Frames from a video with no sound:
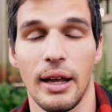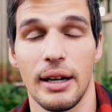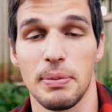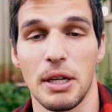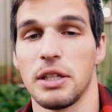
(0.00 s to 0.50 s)
And
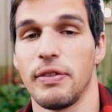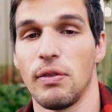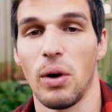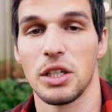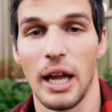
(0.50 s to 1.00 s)
especially if
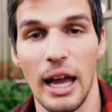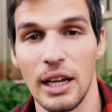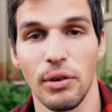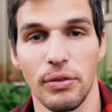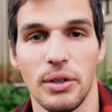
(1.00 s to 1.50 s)
you've watched
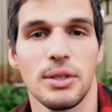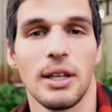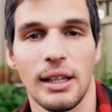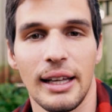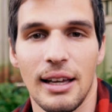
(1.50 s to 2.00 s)
any reviews on
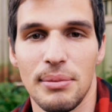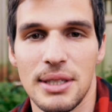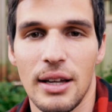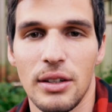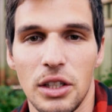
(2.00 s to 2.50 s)
the Leica
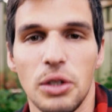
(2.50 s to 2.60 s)
M10,